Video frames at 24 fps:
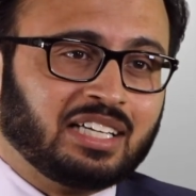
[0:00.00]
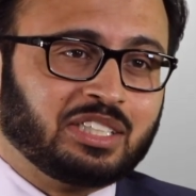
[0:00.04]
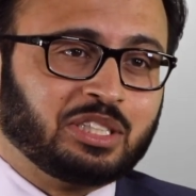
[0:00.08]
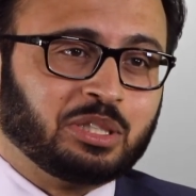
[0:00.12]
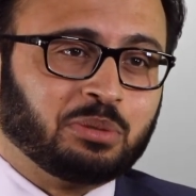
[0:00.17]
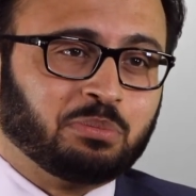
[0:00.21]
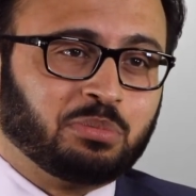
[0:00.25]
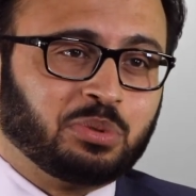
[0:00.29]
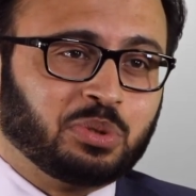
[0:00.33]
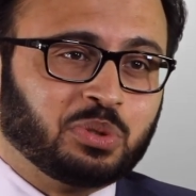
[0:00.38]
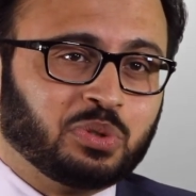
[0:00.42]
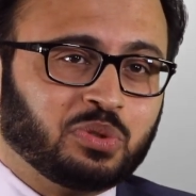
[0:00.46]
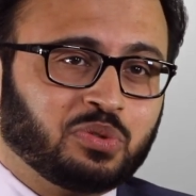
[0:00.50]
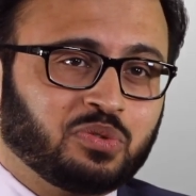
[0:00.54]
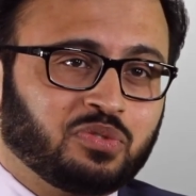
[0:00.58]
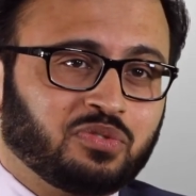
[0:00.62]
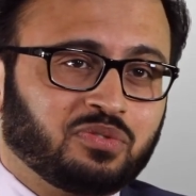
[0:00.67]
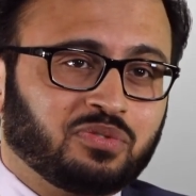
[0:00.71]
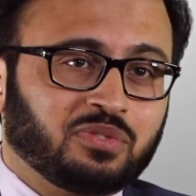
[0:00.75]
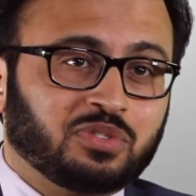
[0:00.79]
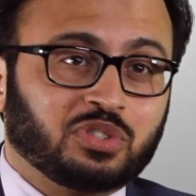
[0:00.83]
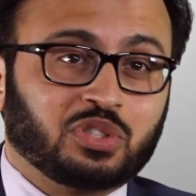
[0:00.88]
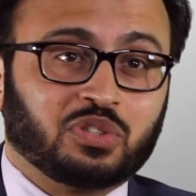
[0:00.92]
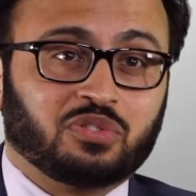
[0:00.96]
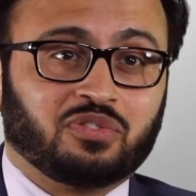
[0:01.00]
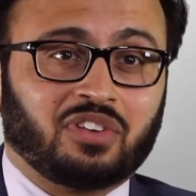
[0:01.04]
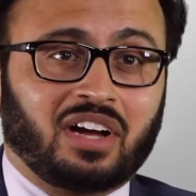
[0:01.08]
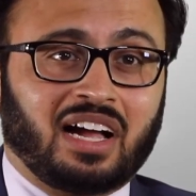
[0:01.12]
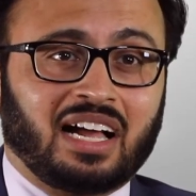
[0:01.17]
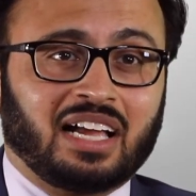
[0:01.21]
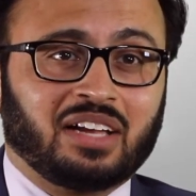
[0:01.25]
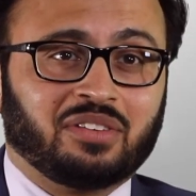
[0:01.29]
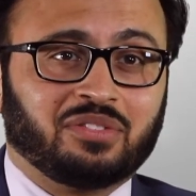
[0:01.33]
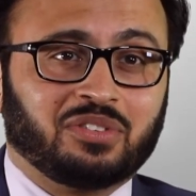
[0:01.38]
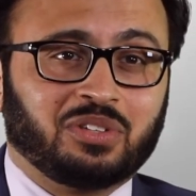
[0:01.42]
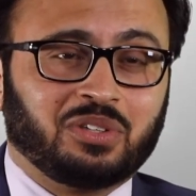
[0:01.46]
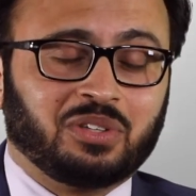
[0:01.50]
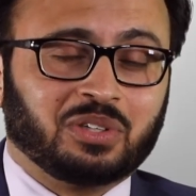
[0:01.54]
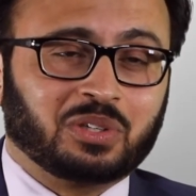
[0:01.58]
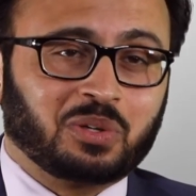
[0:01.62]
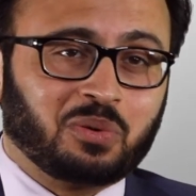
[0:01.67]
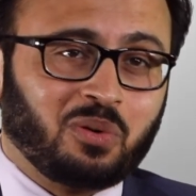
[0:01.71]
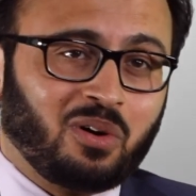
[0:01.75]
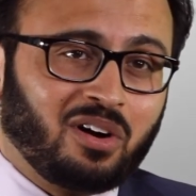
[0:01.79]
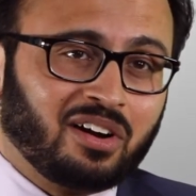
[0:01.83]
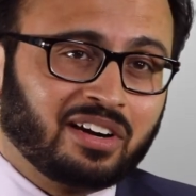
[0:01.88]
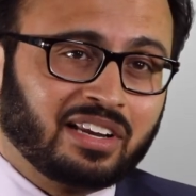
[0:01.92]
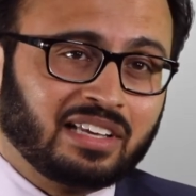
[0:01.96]
to improve survival
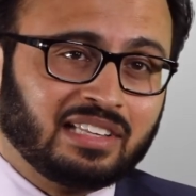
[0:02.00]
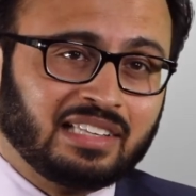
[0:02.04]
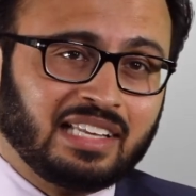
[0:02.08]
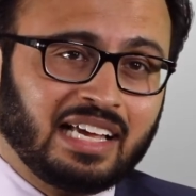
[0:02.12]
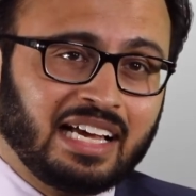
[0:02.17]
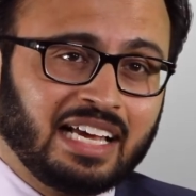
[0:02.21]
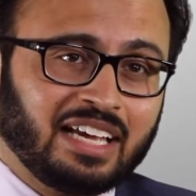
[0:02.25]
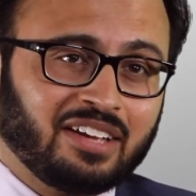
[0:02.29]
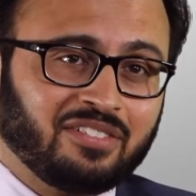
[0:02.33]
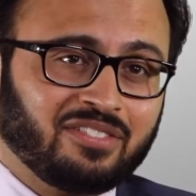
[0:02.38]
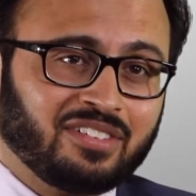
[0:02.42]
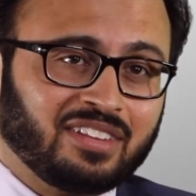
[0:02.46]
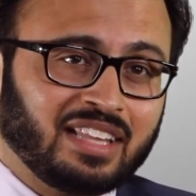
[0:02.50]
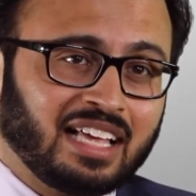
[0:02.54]
and quality of life.